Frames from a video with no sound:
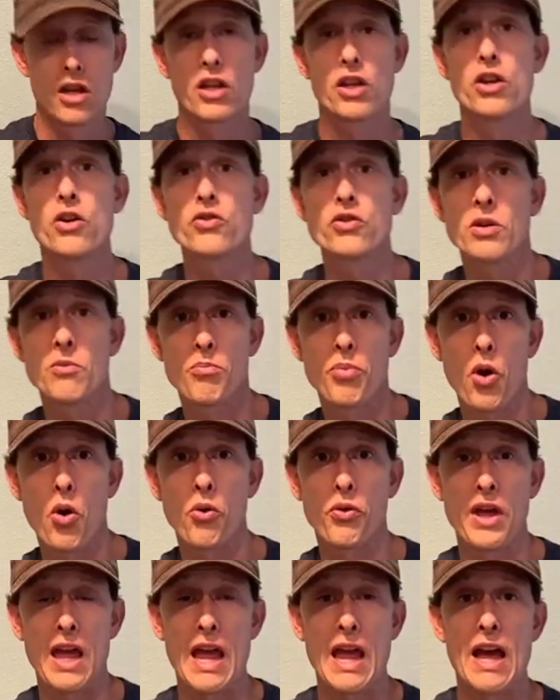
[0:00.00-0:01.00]
Using
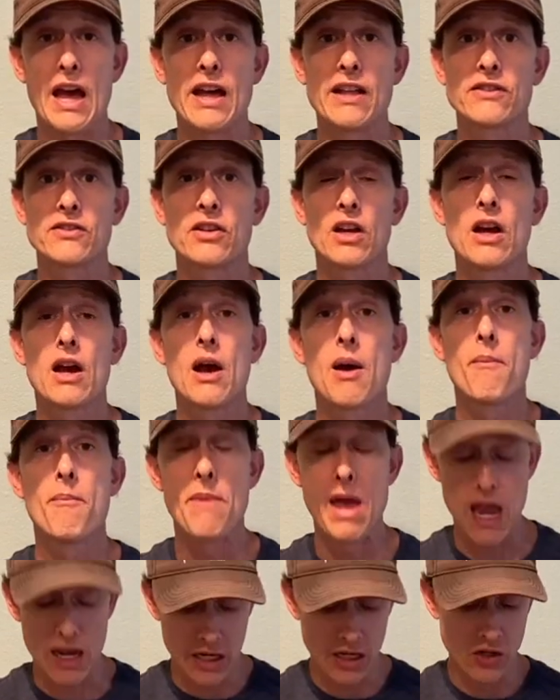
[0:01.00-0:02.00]
both hands,
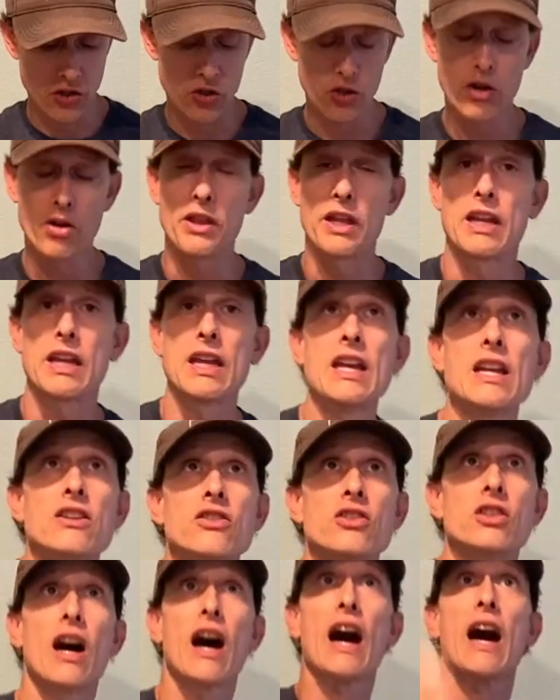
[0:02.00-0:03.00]
making sure that
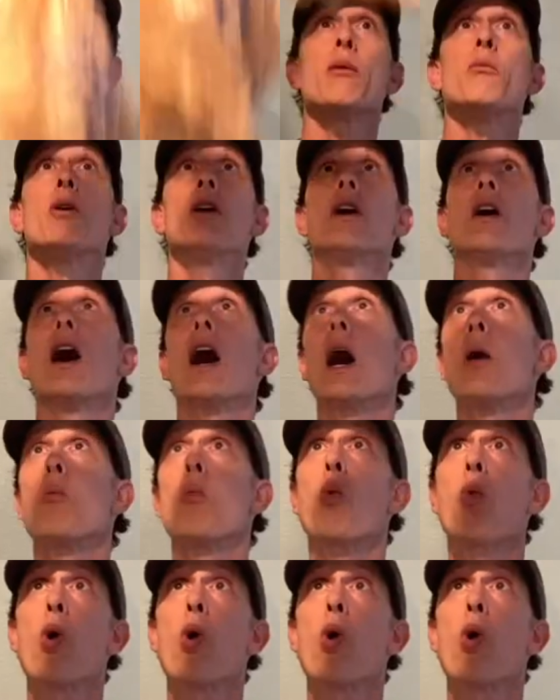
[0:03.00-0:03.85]
each time I'm